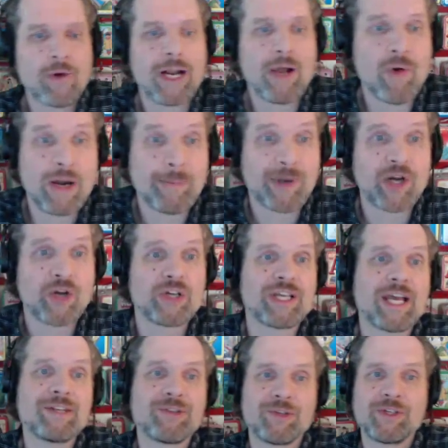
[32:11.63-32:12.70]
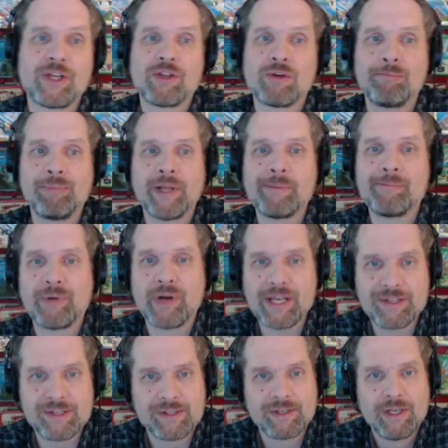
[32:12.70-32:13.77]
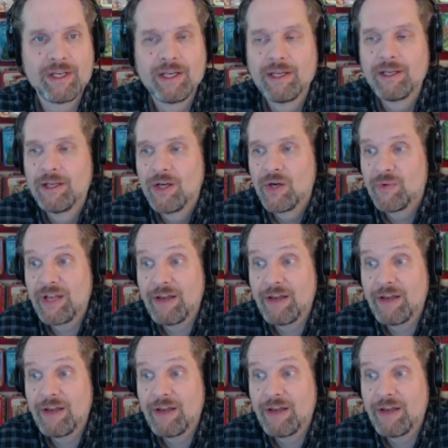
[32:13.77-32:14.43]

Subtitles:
I want to prioritize is another blood price. We